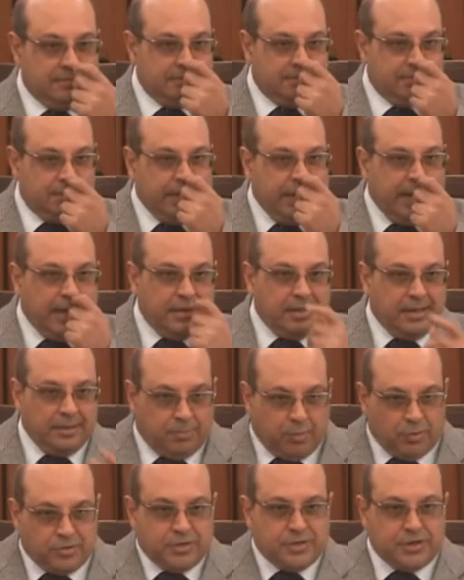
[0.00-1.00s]
bringing the
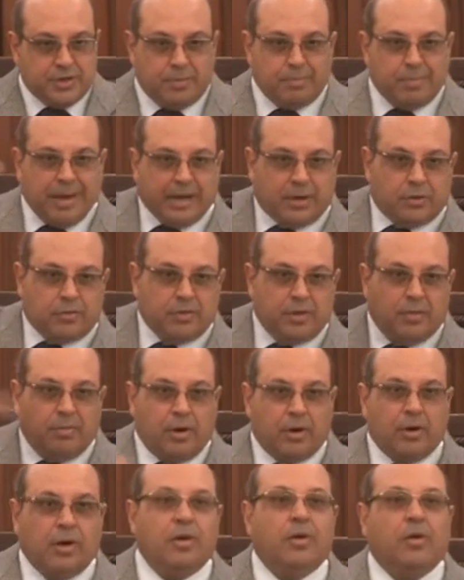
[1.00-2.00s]
position back to the
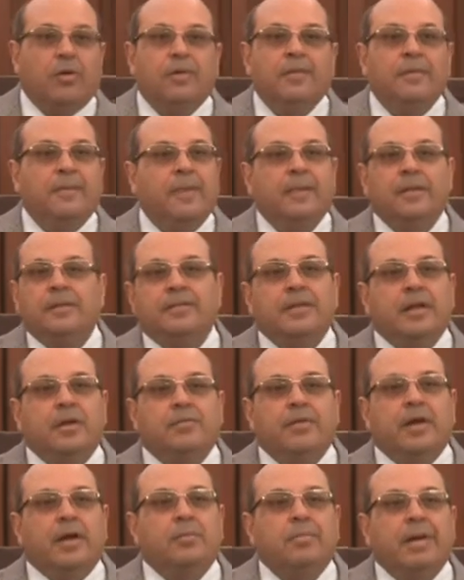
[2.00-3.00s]
model law, that
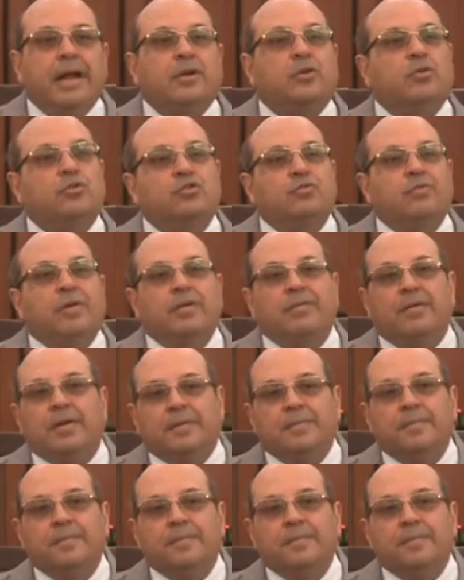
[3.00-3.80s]
we are back to square one.